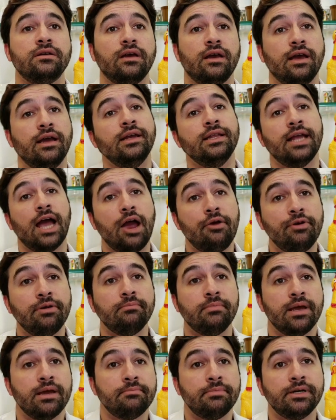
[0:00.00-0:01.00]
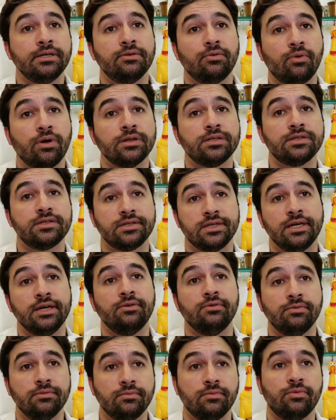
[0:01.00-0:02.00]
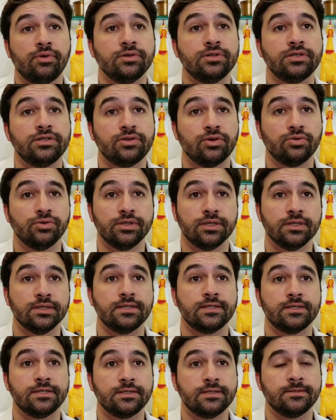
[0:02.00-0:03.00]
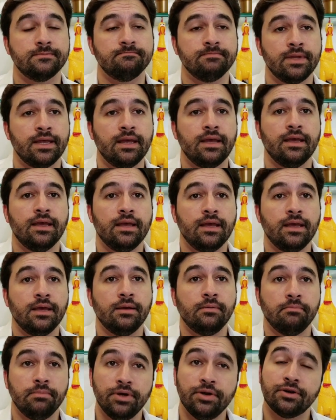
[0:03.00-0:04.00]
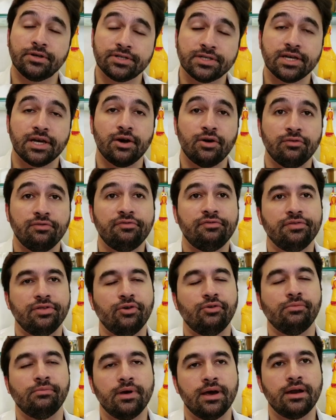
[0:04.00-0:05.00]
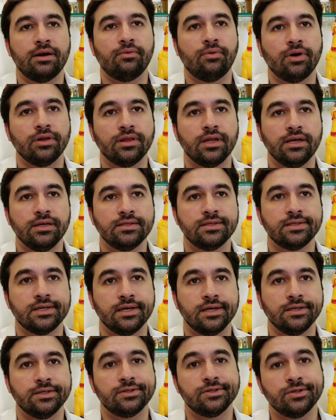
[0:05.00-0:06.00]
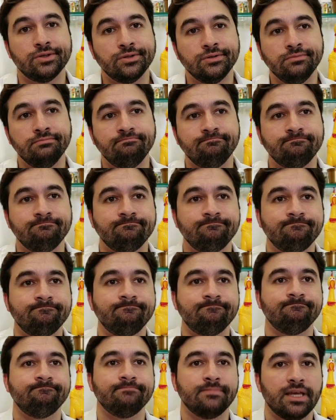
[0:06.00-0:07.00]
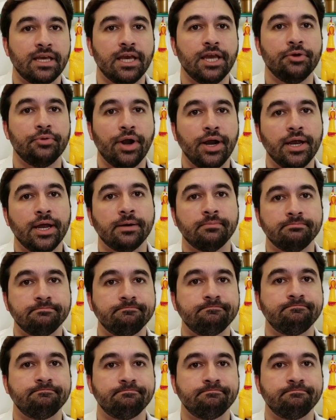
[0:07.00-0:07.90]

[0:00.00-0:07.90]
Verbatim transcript: and I remembered what Sting once told us. Be yourself no matter what they say. So here I am